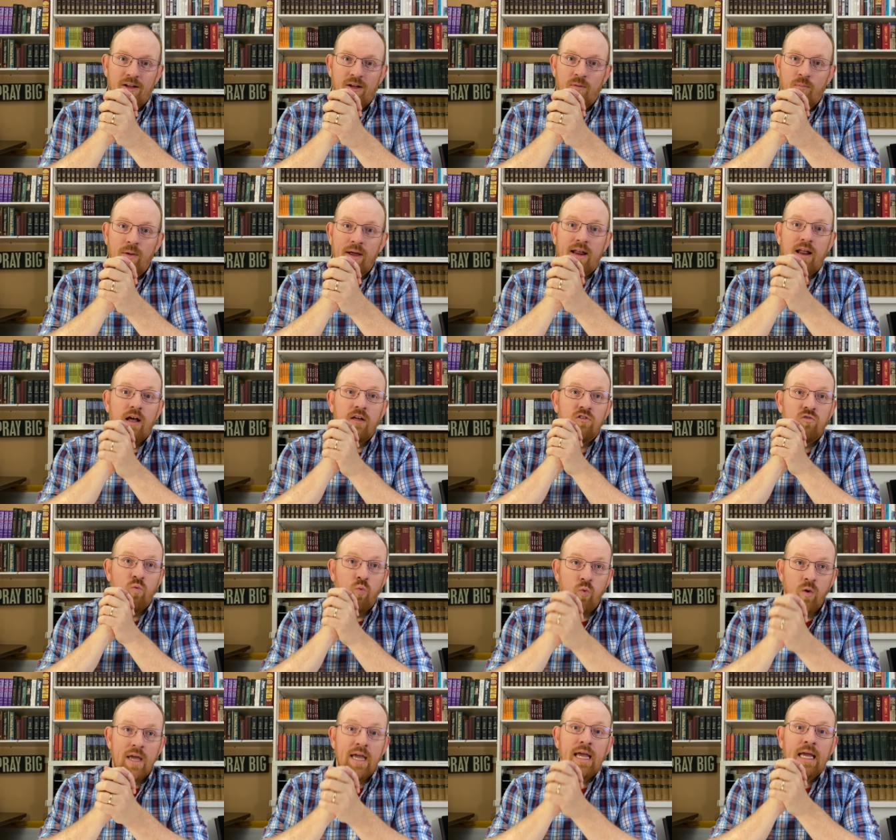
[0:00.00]
Because
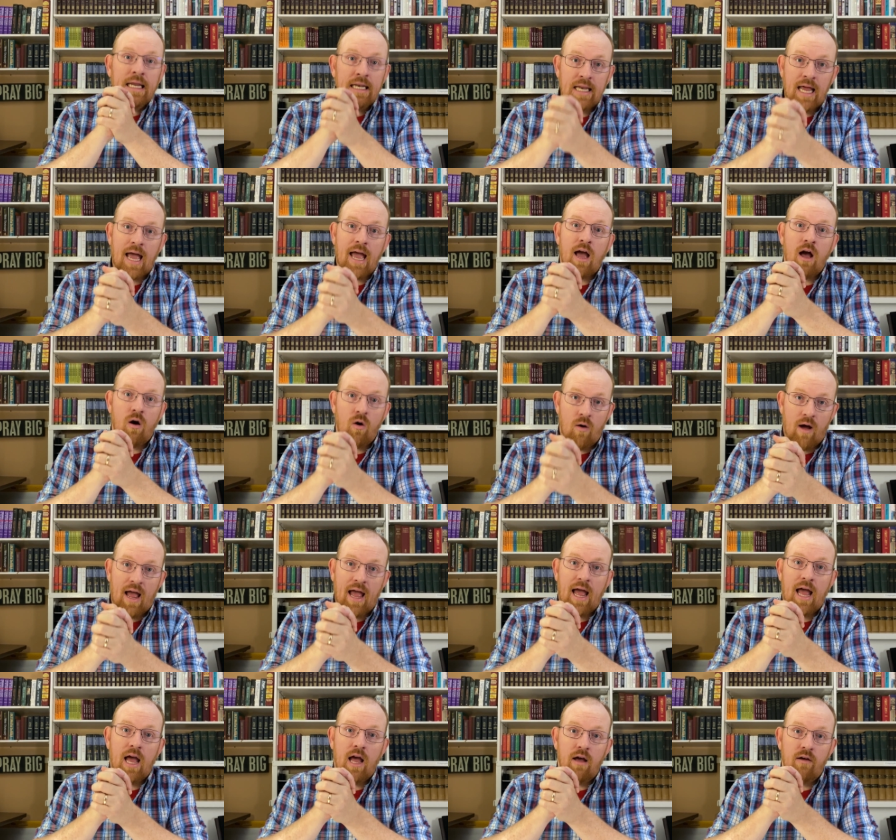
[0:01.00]
we now
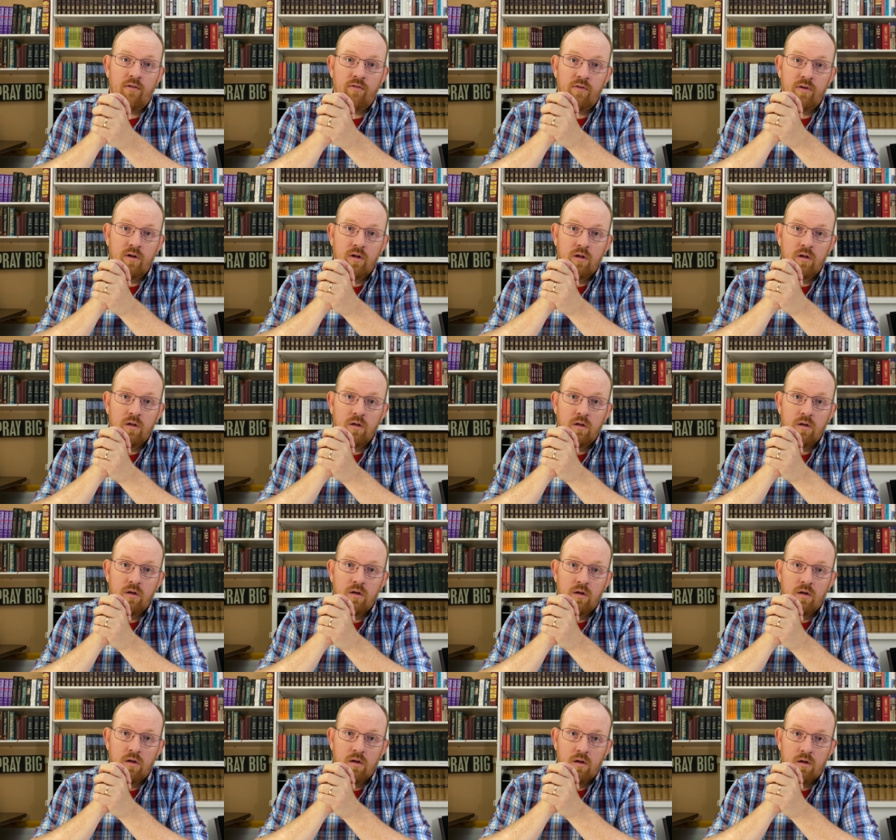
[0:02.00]
have
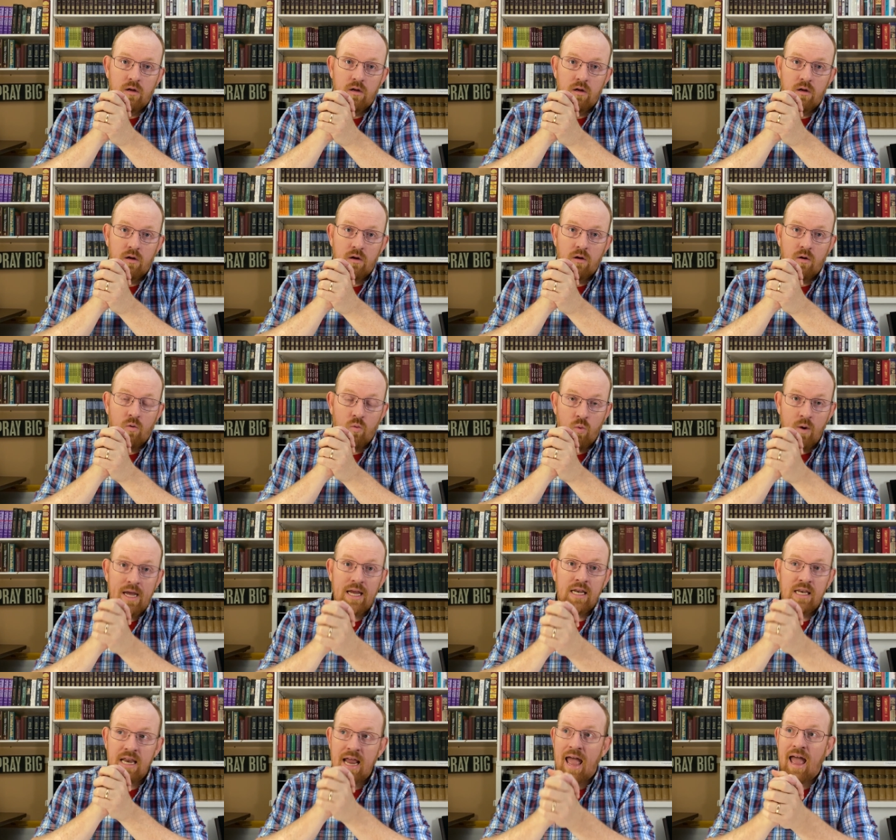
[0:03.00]

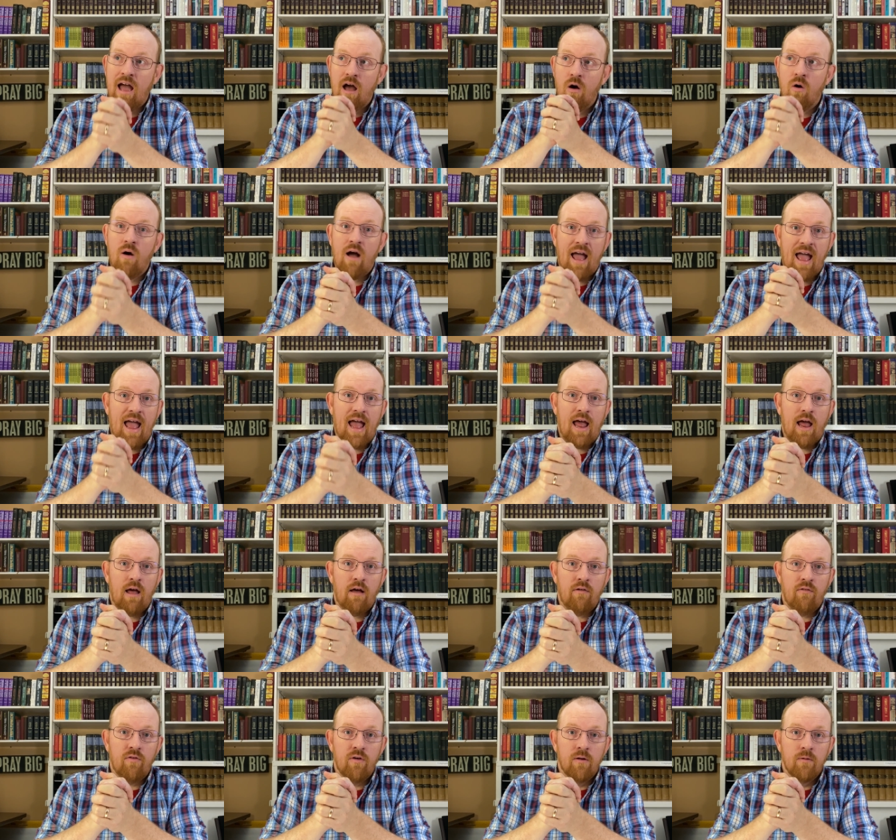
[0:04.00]
we now
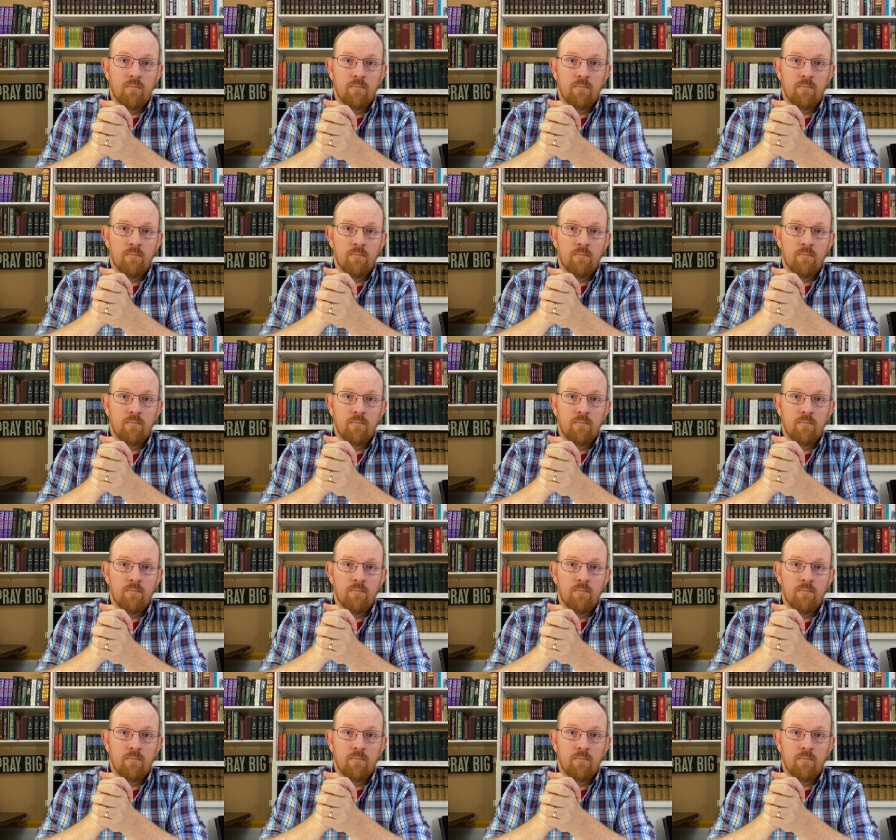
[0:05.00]
have